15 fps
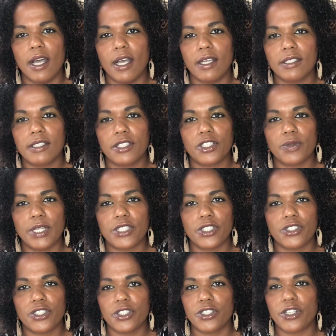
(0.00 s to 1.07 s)

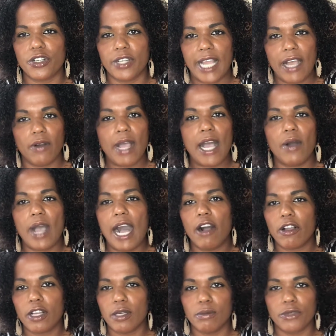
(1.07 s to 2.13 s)
situations should turn out, how
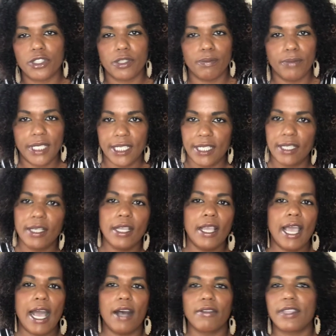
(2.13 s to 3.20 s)
outcomes should be,
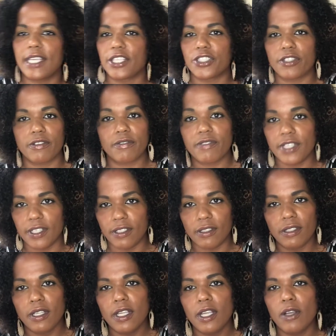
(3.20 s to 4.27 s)
how things should feel,
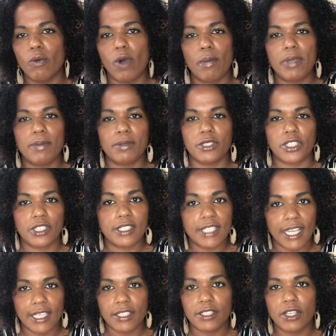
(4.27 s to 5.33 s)
what people should
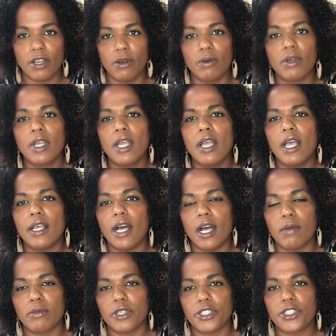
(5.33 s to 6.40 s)
say. So
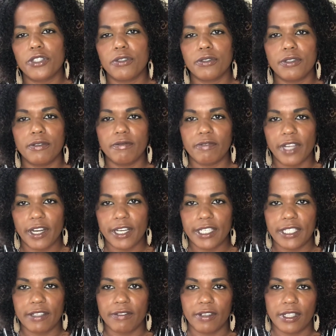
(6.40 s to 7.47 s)
they're two very
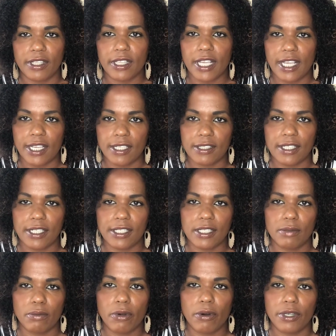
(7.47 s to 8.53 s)
different things, and it's
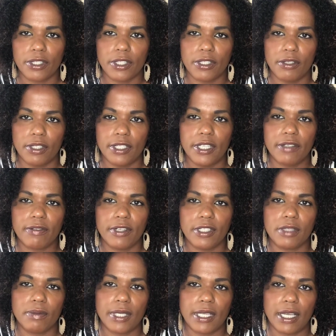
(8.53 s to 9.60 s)
important to know the
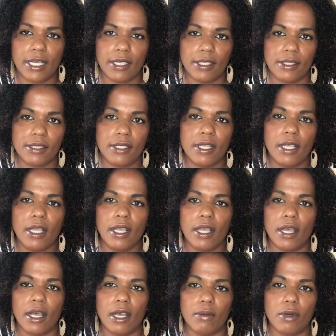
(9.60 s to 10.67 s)
difference because
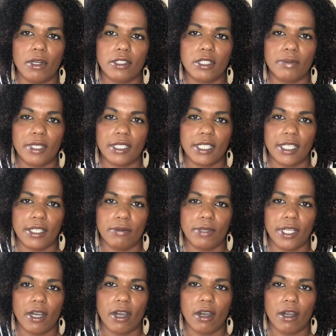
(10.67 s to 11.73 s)
ultimately
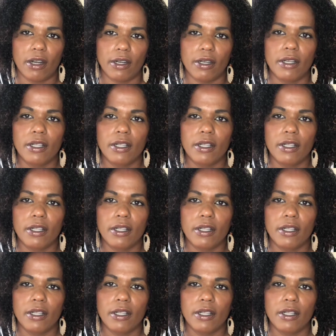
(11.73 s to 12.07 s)
we are,